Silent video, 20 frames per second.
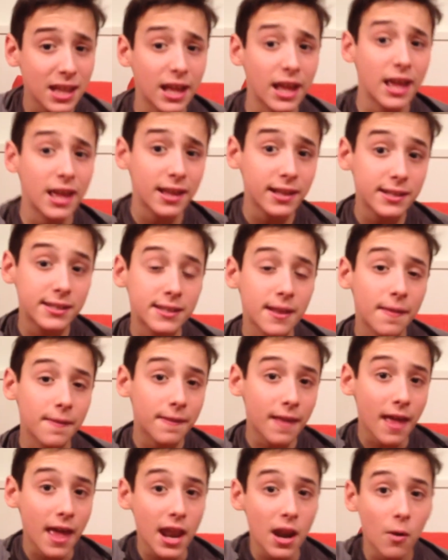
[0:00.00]
thing is
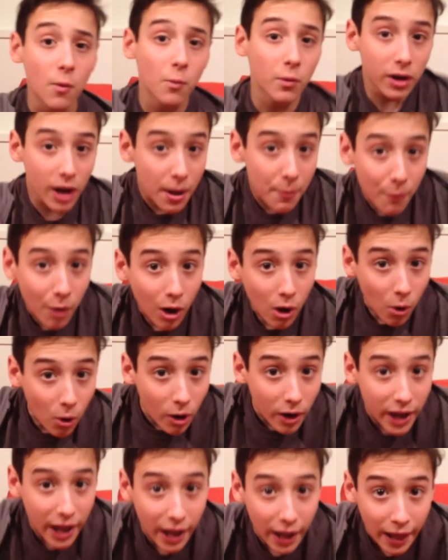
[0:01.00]
that when I'm
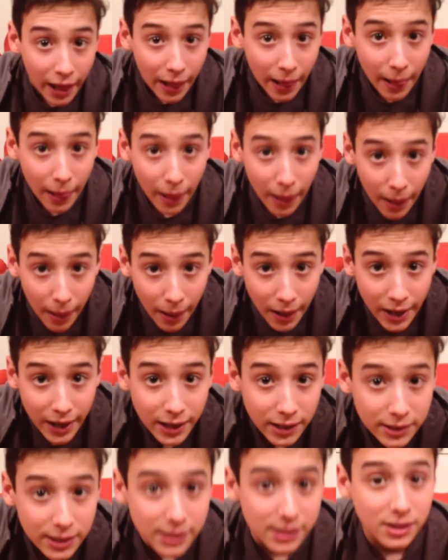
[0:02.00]
recording,
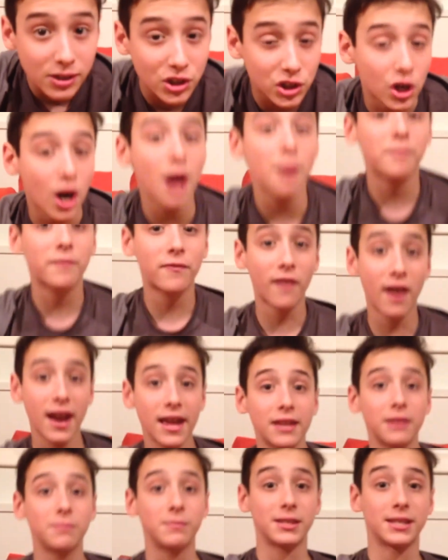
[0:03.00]
it doesn't drop
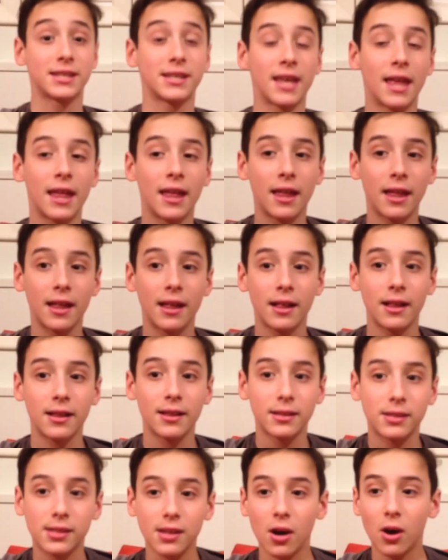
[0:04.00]
frames.
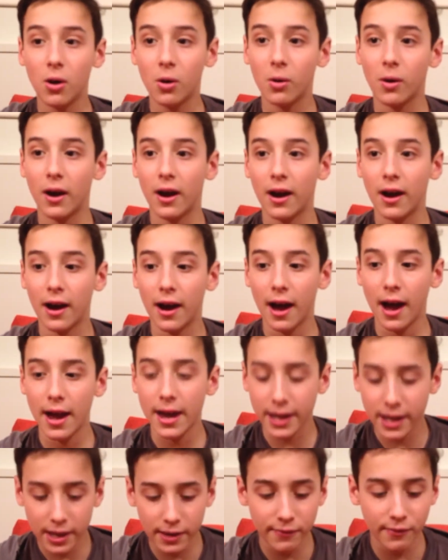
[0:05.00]
So
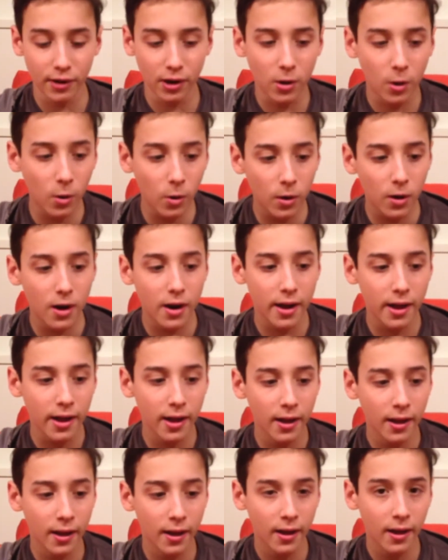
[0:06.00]
I can record
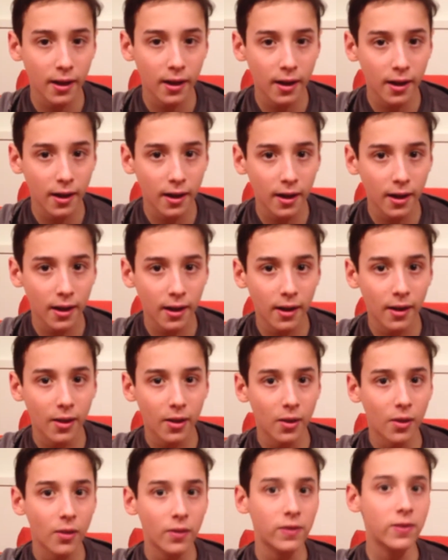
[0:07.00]

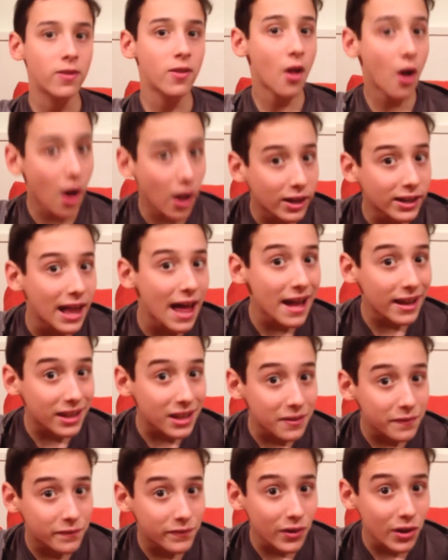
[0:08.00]

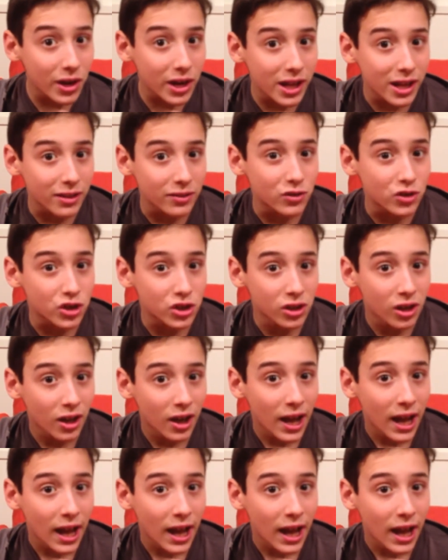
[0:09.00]
non-laggy footage.